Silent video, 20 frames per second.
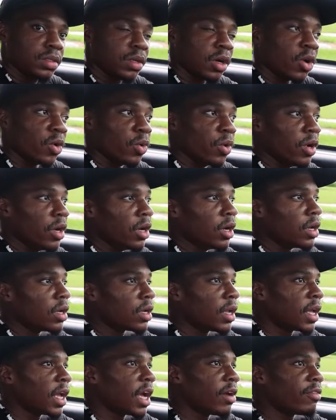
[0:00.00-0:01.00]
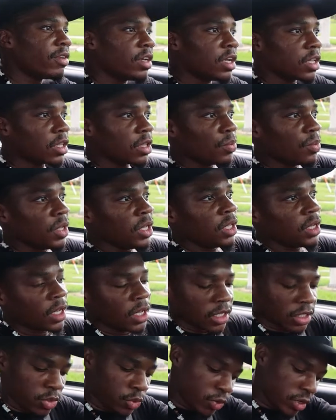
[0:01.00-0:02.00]
oh well. They have another meet
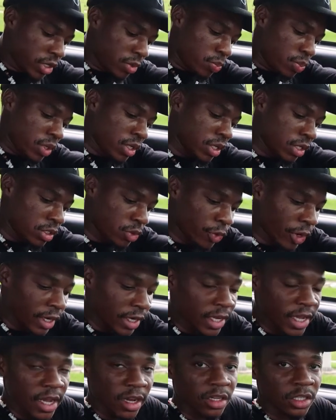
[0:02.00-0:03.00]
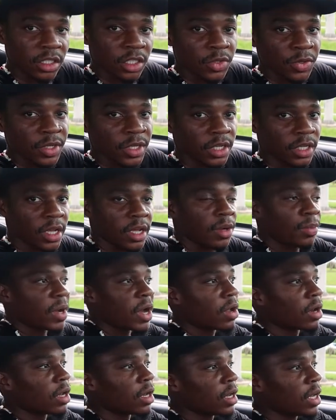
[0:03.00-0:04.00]
at Twin Peaks right down the street at
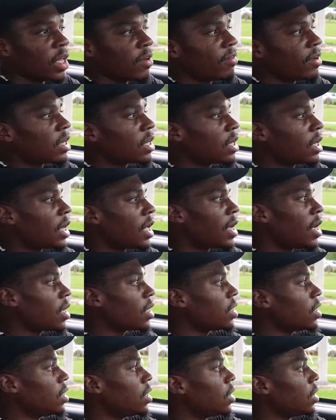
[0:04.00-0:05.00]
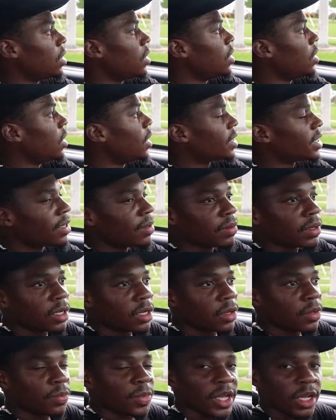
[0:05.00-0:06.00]
about eleven o'clock. I think I'm
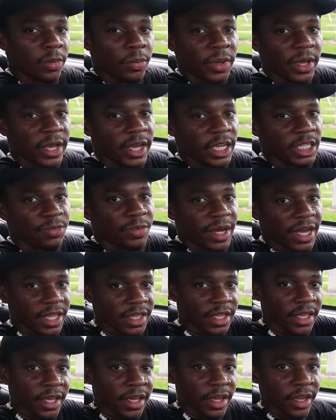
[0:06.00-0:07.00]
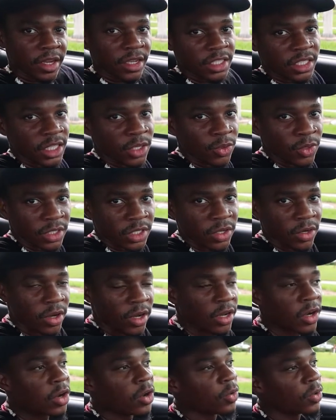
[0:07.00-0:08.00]
gonna make a pass by there, see what's
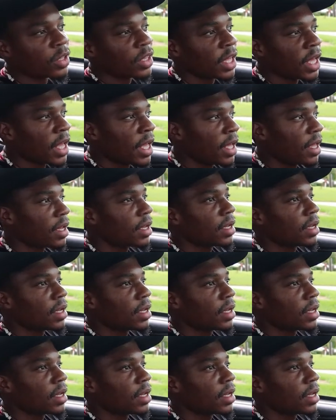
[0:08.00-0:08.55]
going on with that.